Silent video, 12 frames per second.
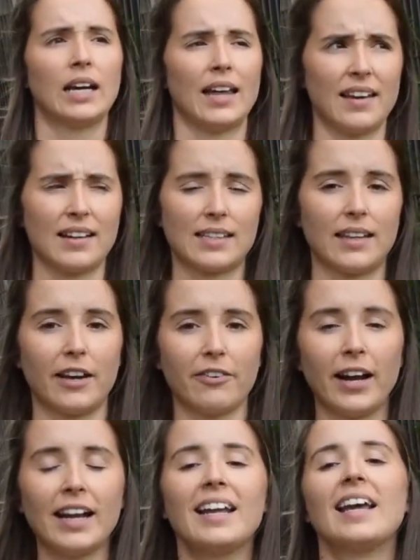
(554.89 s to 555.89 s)
I think I said that
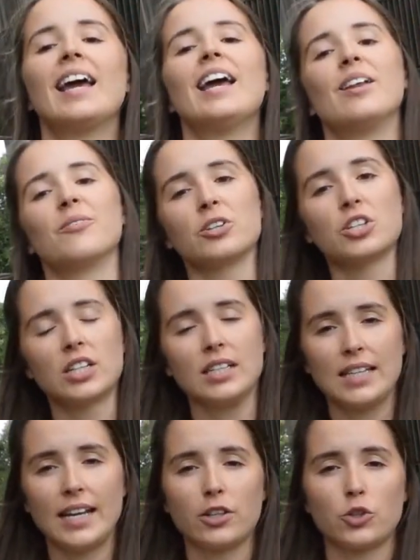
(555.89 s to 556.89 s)
right. And we're just gonna
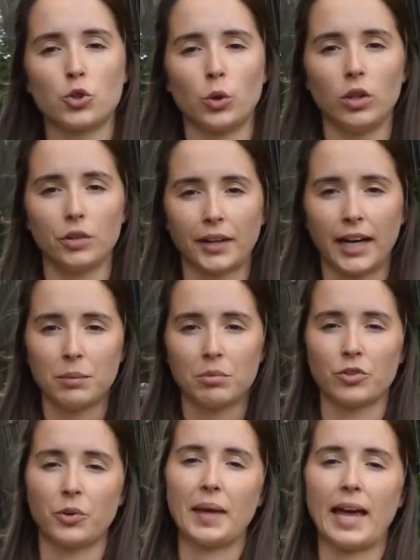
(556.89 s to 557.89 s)
take a stroll around
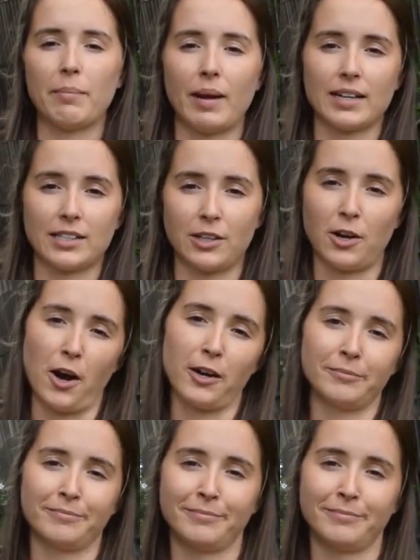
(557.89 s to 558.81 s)
before we head back to the car.